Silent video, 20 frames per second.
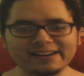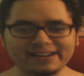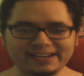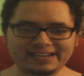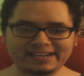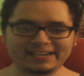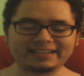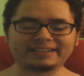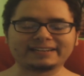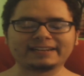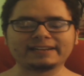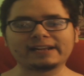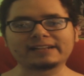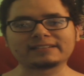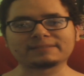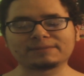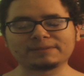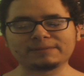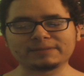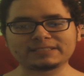And
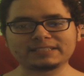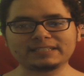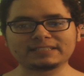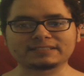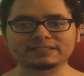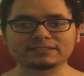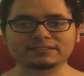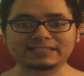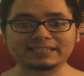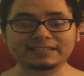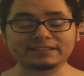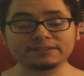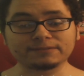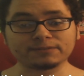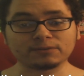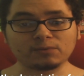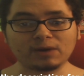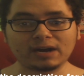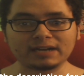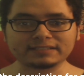that's pretty much it. So thank you
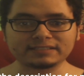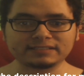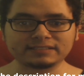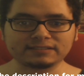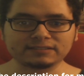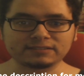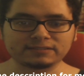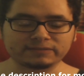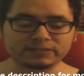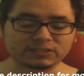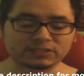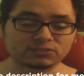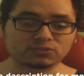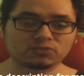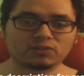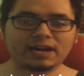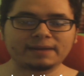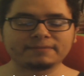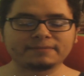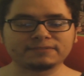for watching.
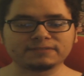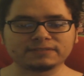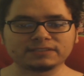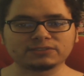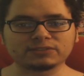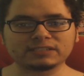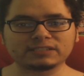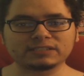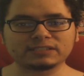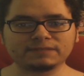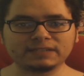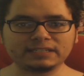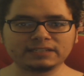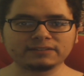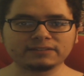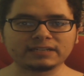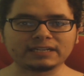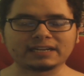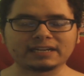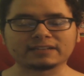Subscribe if you enjoyed this
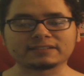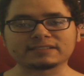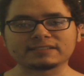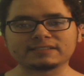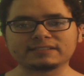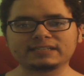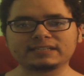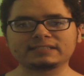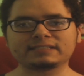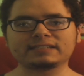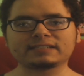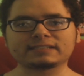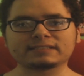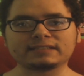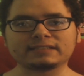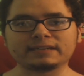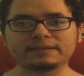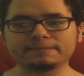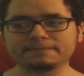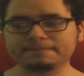video, and I'll see you guys next
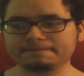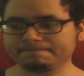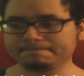time.